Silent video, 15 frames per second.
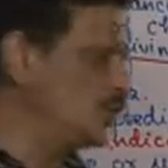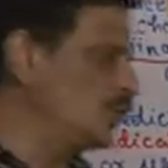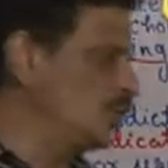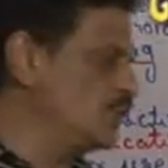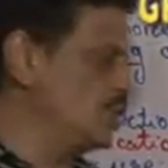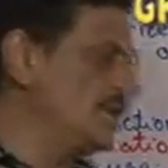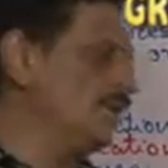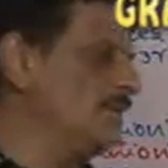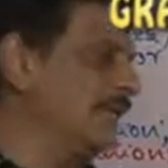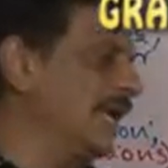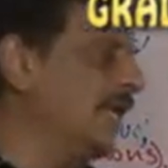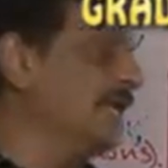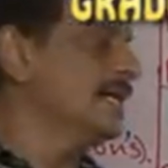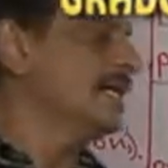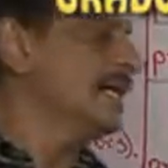do
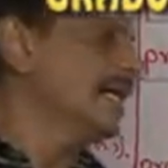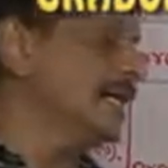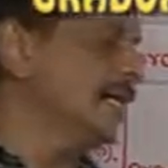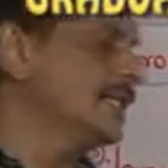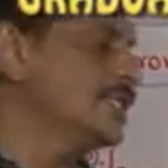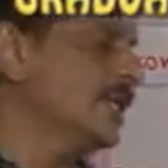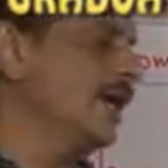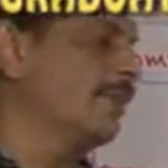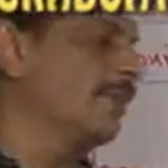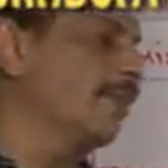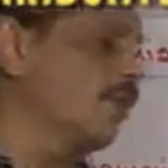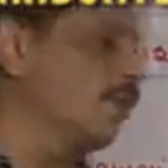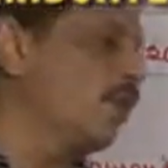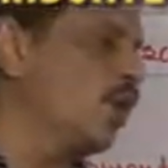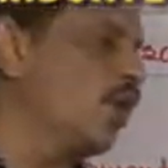something. Urging,
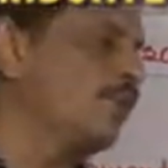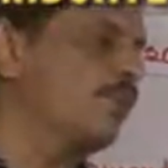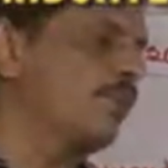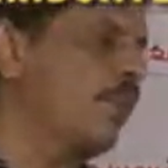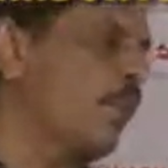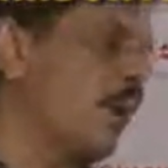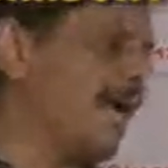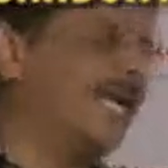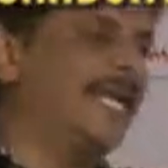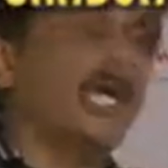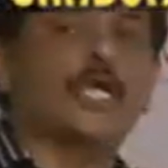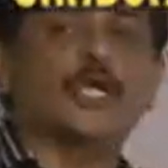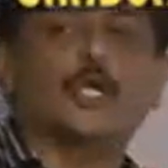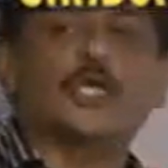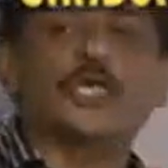provoke, provide a
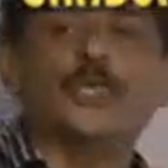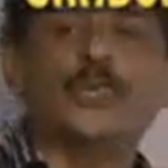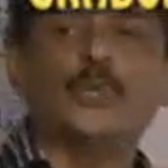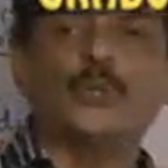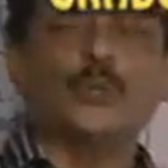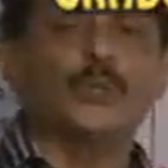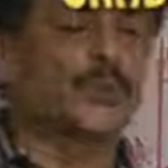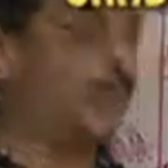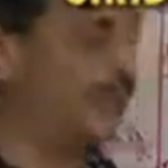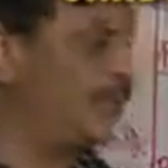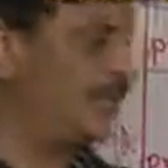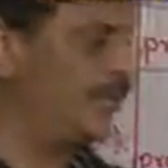cue. Cue